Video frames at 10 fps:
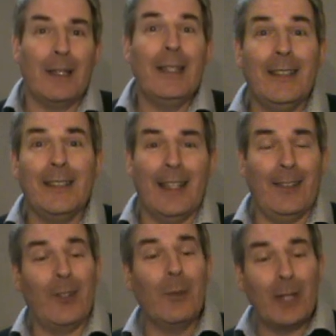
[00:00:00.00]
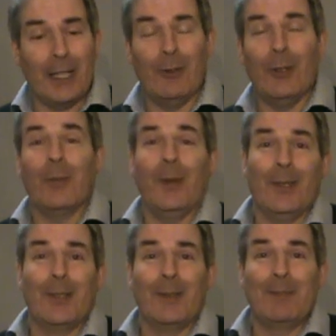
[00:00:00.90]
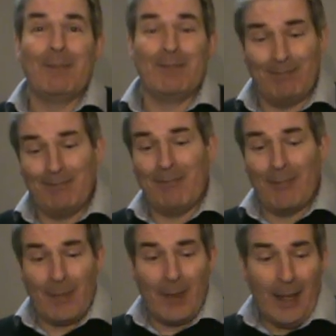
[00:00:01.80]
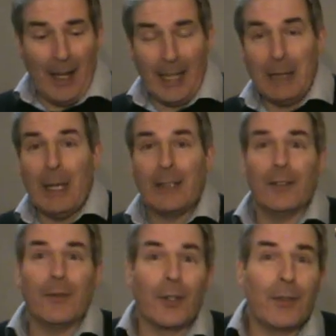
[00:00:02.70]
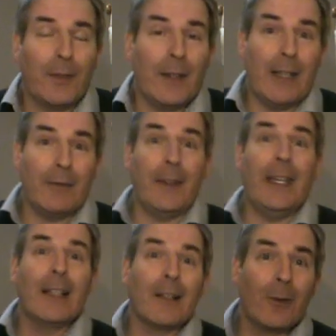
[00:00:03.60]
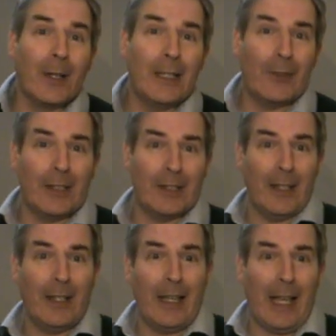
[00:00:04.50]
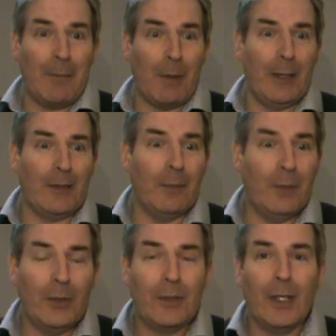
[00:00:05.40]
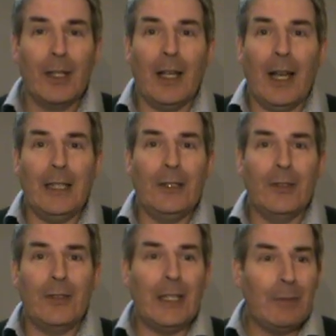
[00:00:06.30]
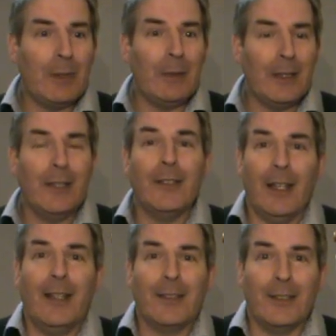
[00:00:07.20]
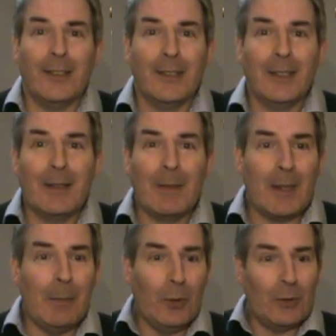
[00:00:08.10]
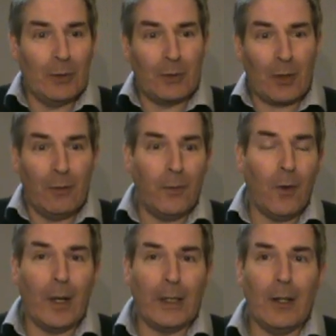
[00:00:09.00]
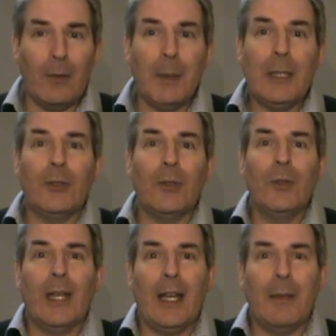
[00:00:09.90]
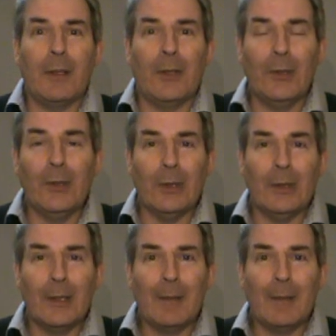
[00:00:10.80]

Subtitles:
At he's getting some kind of response. He makes his first fail where he tries to help her pick some books, and he just seems to be a disaster. The books just come falling down. Maybe he's too calm and cool.